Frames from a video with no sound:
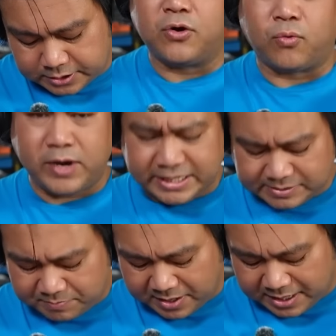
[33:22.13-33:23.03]

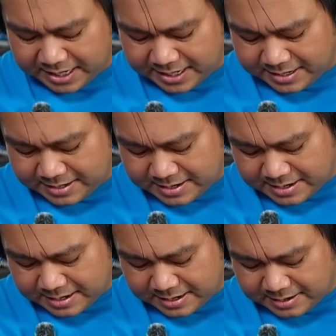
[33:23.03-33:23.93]
grease bucket.
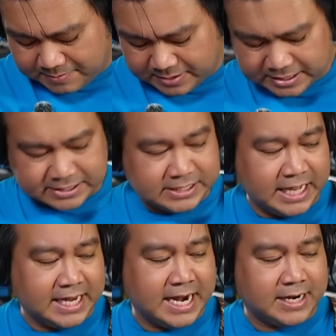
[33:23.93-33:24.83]
This is
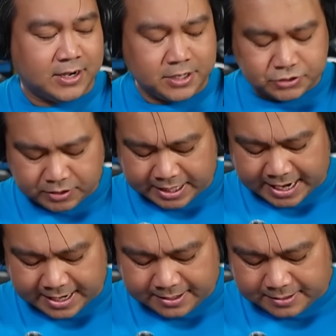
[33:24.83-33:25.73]
it at 100
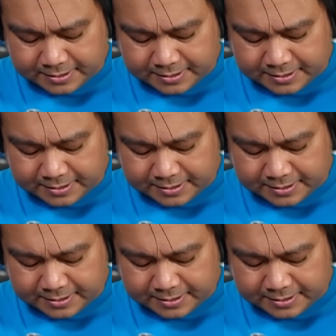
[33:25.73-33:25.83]
again.